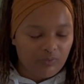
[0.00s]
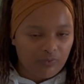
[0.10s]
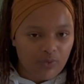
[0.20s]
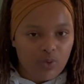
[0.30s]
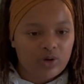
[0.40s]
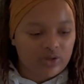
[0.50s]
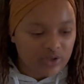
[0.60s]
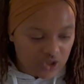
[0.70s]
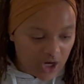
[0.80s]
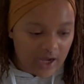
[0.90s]
for the
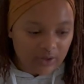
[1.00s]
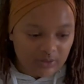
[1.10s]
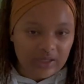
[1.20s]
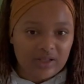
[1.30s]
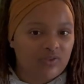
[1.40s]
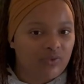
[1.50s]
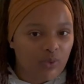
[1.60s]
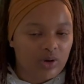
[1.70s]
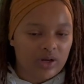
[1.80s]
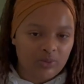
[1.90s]
child that it's
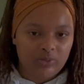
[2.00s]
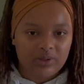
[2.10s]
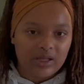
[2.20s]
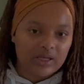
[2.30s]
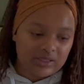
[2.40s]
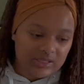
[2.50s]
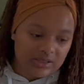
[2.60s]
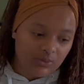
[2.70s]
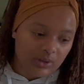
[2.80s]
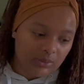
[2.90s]
for, it would be like a
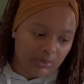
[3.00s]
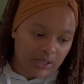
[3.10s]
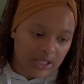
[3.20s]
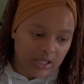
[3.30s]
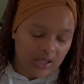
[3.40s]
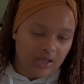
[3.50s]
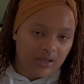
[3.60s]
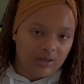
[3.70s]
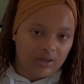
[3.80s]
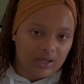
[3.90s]
decent weighted blanket.
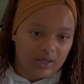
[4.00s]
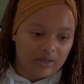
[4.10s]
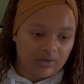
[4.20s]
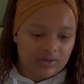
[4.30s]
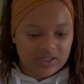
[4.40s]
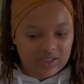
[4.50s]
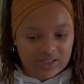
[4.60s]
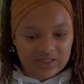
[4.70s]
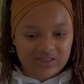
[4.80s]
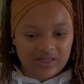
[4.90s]
And since
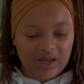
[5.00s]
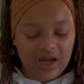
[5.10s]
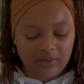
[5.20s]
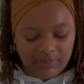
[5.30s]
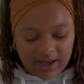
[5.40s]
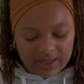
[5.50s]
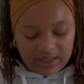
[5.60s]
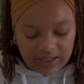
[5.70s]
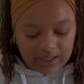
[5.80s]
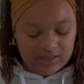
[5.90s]
it's got a
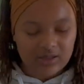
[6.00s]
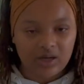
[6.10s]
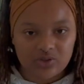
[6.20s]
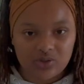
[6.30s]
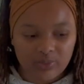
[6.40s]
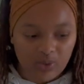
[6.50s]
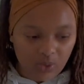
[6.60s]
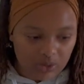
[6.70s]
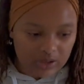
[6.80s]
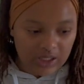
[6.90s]
backing, it's not super
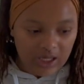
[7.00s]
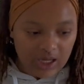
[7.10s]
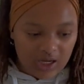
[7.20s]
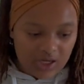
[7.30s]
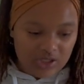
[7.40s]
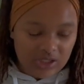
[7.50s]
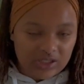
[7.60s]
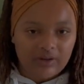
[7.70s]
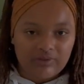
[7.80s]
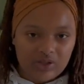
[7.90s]
holey. She could
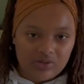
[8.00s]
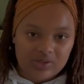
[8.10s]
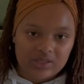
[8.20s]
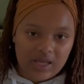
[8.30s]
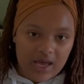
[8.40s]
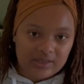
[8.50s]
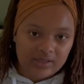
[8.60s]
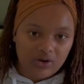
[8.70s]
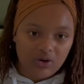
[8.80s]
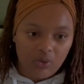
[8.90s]
definitely use this as
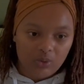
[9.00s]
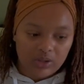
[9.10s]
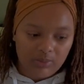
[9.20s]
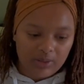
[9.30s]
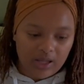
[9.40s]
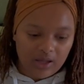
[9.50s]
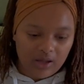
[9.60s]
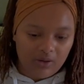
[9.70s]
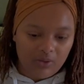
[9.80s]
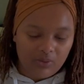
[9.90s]
like her only
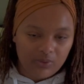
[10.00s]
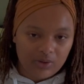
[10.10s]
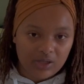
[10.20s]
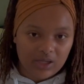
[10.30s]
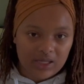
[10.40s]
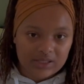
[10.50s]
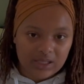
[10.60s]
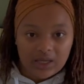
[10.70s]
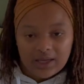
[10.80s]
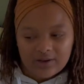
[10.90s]
blanket or as like
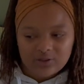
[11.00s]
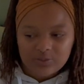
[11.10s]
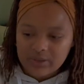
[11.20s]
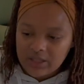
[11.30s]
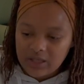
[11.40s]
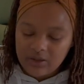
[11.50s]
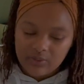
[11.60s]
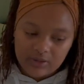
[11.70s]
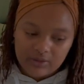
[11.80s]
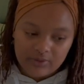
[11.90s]
a couch blanket or
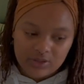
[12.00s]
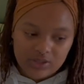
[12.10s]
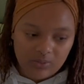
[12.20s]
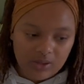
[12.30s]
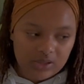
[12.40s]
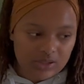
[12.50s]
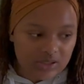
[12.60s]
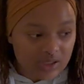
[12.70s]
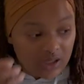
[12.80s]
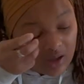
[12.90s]
whatever she
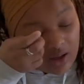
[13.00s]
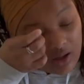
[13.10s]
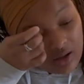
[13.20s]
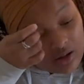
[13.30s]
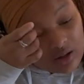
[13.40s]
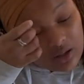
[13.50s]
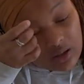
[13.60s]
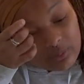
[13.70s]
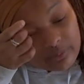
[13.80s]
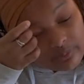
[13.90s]
wants.
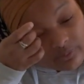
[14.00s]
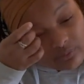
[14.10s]
I'm